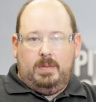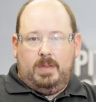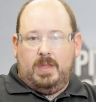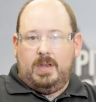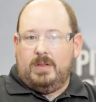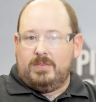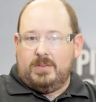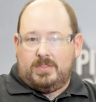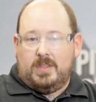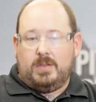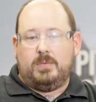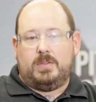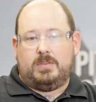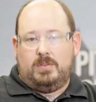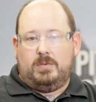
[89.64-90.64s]
In
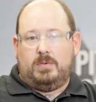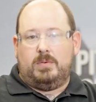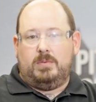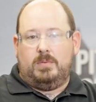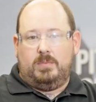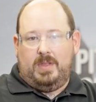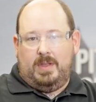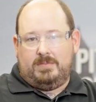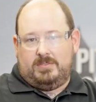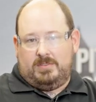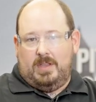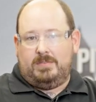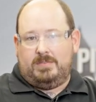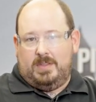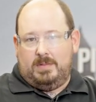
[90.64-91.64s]
everything we do, we have
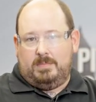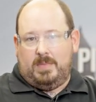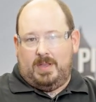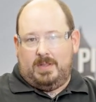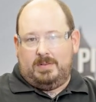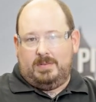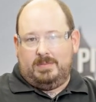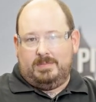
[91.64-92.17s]
safety in mind.